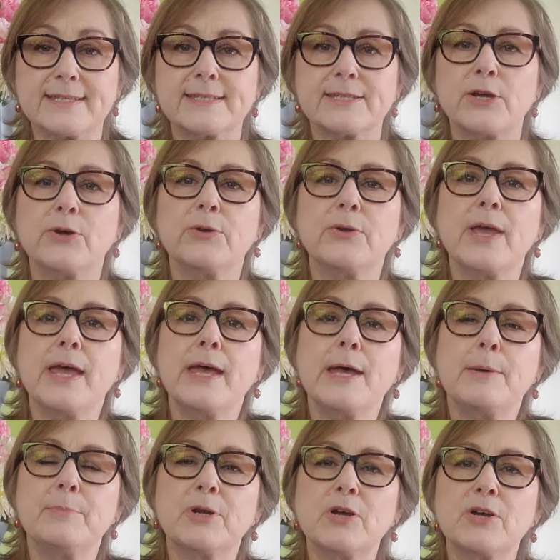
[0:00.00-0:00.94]
So
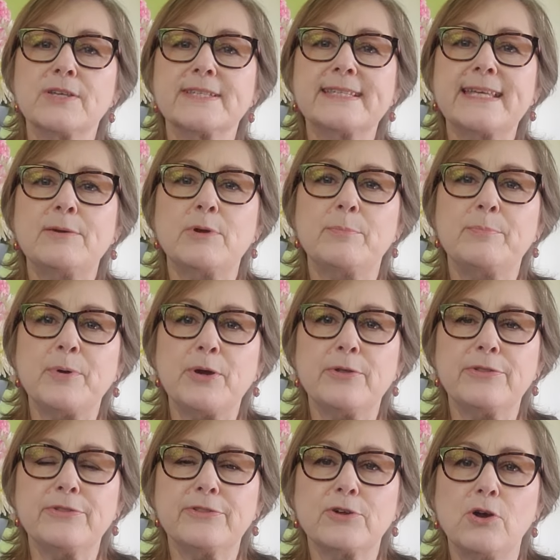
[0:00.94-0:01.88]
because they were
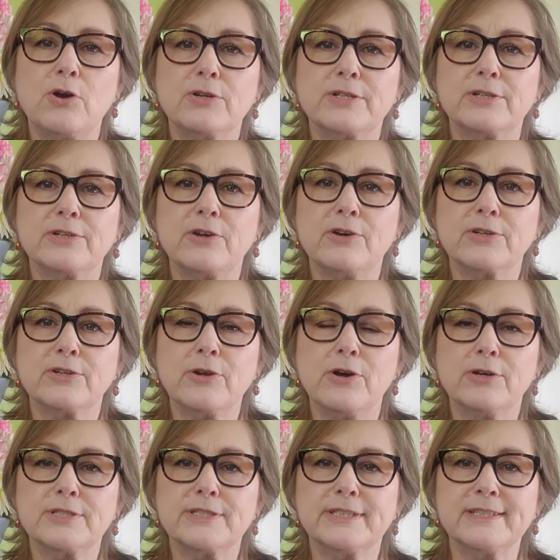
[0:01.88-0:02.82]
both cotton on
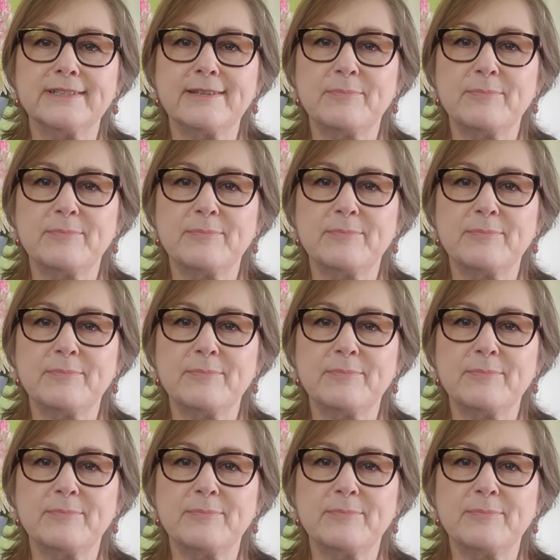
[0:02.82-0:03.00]
cotton,